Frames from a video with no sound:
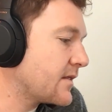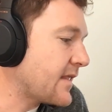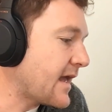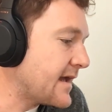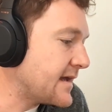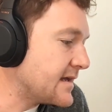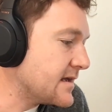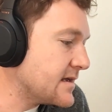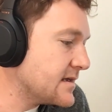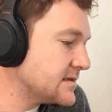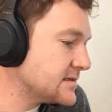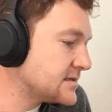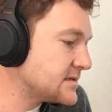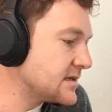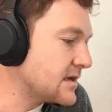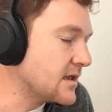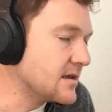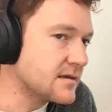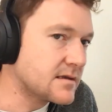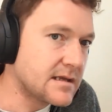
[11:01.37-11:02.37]
And that is
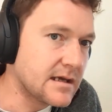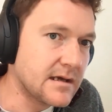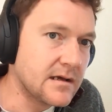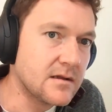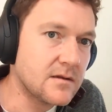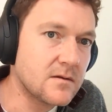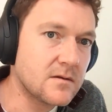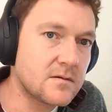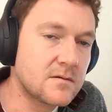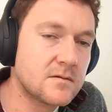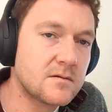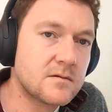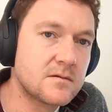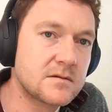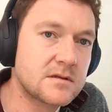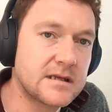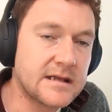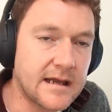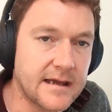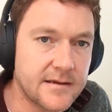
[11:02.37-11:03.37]
until
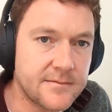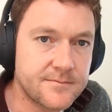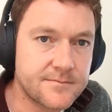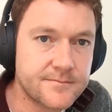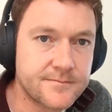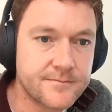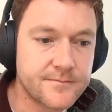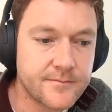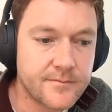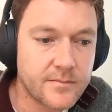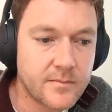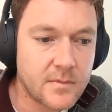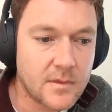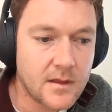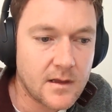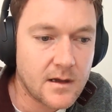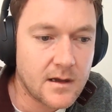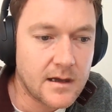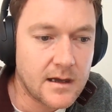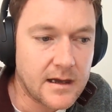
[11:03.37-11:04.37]
today.
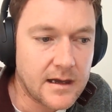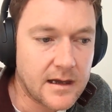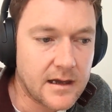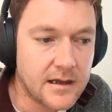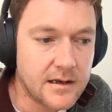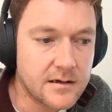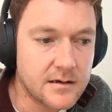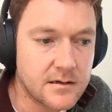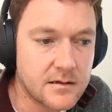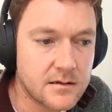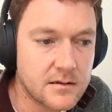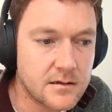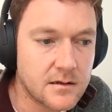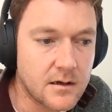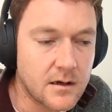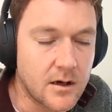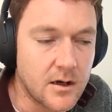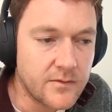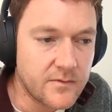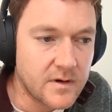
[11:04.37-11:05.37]
And
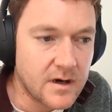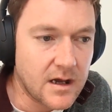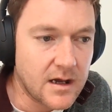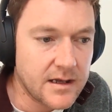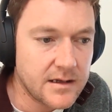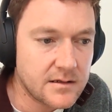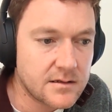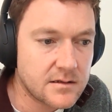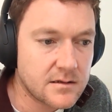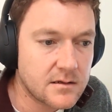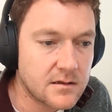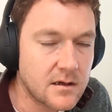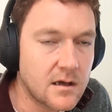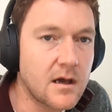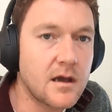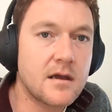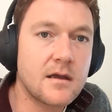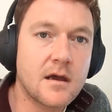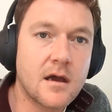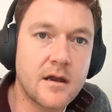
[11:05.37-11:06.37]
overnight,
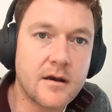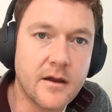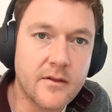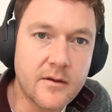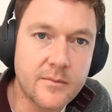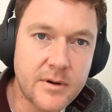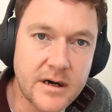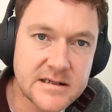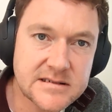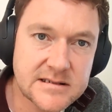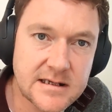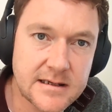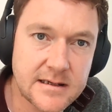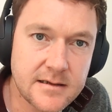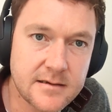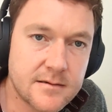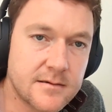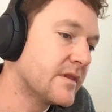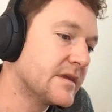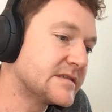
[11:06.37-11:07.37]
another press
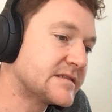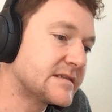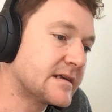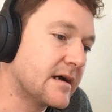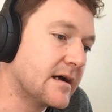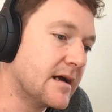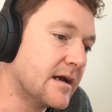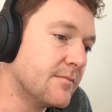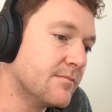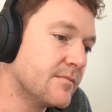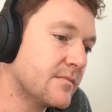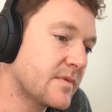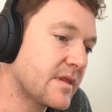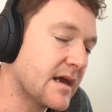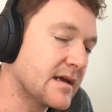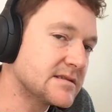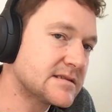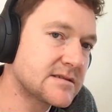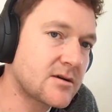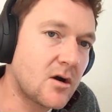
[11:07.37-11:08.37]
leak. This time
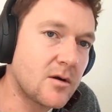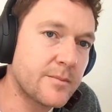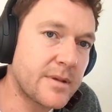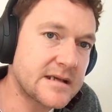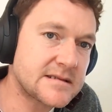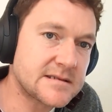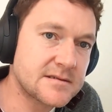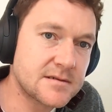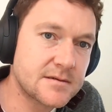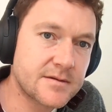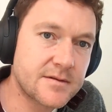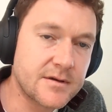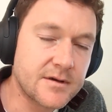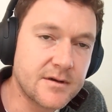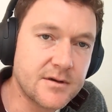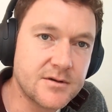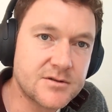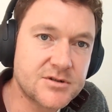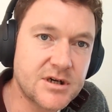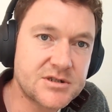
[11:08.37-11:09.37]
that Scott Bessent, the
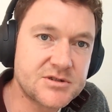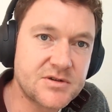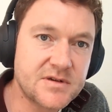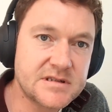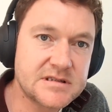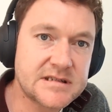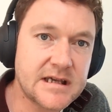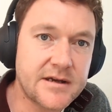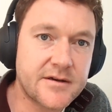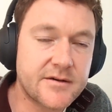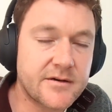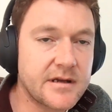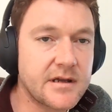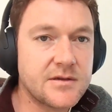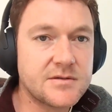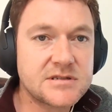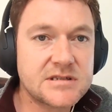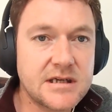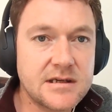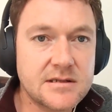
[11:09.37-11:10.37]
new Treasury Secretary,
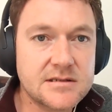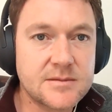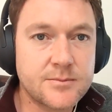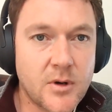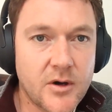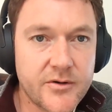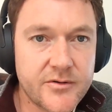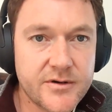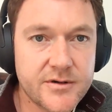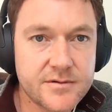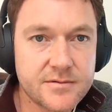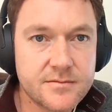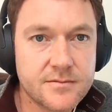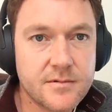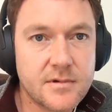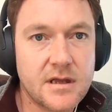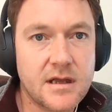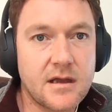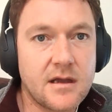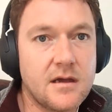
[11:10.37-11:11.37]
who's seen as a moderate
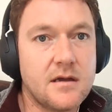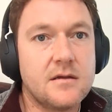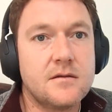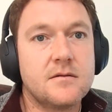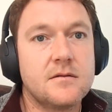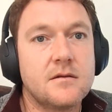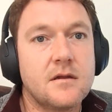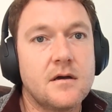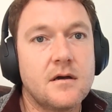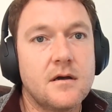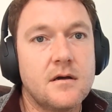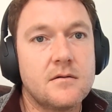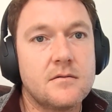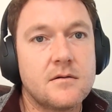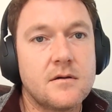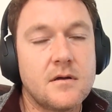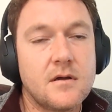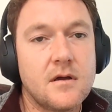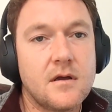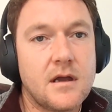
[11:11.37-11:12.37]
in
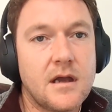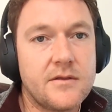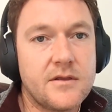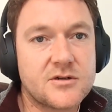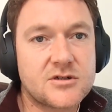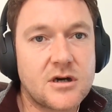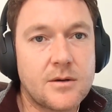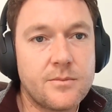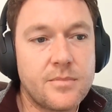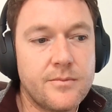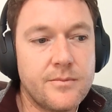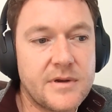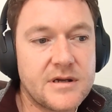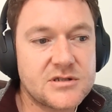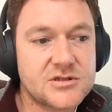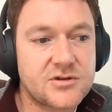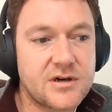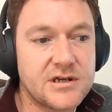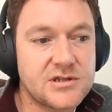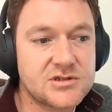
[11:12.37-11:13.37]
the Trump
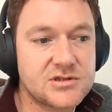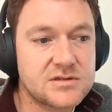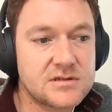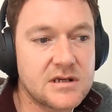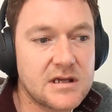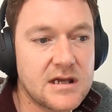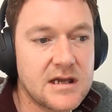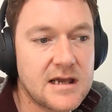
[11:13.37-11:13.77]
administration,